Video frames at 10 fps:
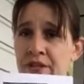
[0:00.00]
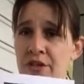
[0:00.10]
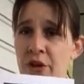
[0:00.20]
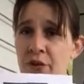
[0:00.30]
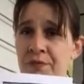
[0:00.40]

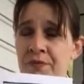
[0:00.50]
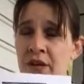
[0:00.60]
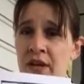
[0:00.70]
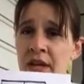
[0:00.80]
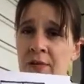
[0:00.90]
So,
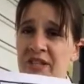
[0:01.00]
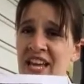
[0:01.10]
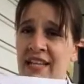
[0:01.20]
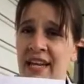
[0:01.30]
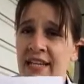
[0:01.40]
but
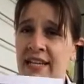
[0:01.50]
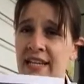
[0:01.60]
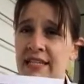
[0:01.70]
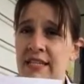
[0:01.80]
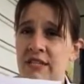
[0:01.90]
that kind of
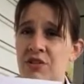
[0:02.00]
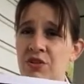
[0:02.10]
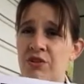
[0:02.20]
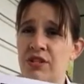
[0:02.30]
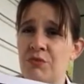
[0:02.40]
gets
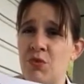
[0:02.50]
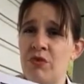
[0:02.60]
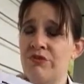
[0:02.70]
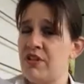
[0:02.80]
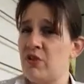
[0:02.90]
into a little
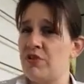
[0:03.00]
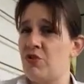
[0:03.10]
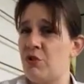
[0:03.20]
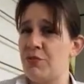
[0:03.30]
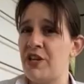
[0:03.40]
more of the
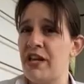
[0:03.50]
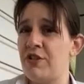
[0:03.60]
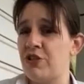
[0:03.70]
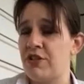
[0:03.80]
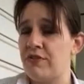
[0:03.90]

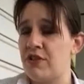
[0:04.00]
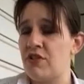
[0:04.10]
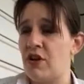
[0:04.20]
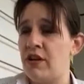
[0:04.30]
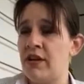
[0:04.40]
interpretation of the
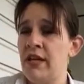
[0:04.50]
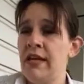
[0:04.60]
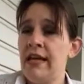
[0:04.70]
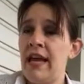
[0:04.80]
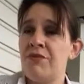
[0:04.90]
song.
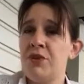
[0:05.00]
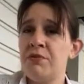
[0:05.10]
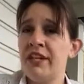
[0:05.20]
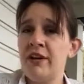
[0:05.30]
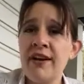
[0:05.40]
Every
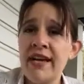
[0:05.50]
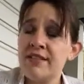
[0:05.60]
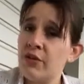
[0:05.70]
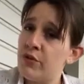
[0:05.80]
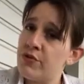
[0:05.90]
player
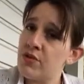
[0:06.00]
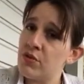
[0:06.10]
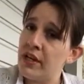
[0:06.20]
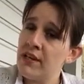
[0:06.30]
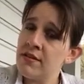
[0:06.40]
has their own
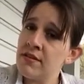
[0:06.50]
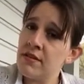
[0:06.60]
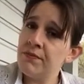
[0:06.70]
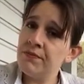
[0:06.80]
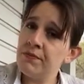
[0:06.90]

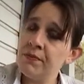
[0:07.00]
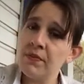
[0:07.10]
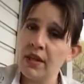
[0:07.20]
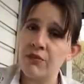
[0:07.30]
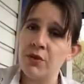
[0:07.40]
strengths.
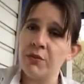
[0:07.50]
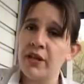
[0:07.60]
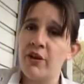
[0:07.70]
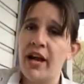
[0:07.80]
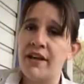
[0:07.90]
Every
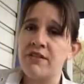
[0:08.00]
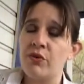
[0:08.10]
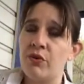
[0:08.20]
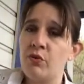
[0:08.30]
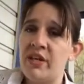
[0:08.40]
player has
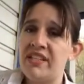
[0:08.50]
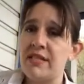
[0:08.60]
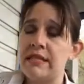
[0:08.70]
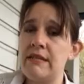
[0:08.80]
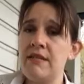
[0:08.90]
their own
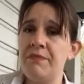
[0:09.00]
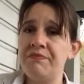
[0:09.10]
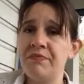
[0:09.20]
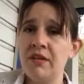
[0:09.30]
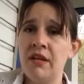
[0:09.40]
weaknesses.
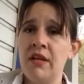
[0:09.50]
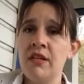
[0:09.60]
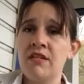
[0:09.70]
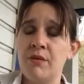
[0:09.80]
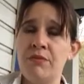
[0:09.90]

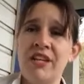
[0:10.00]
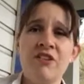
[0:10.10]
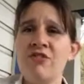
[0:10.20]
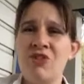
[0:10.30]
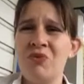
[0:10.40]
Some
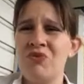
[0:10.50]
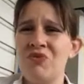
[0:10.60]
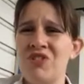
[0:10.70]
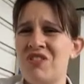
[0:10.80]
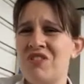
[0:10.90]
players don't
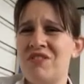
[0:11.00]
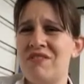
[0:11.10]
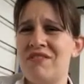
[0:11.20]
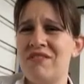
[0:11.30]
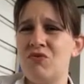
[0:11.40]

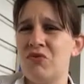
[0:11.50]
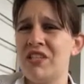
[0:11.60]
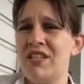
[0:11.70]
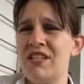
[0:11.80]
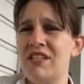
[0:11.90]

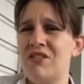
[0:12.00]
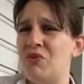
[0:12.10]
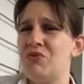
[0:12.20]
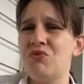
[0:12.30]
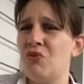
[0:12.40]

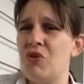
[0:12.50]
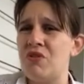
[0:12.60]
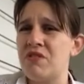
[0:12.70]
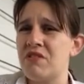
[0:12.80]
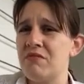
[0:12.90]
do
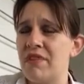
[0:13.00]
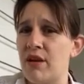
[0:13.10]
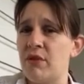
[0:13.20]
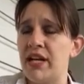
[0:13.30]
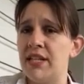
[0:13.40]
rolls
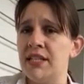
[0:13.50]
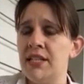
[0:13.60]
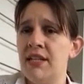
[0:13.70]
that well.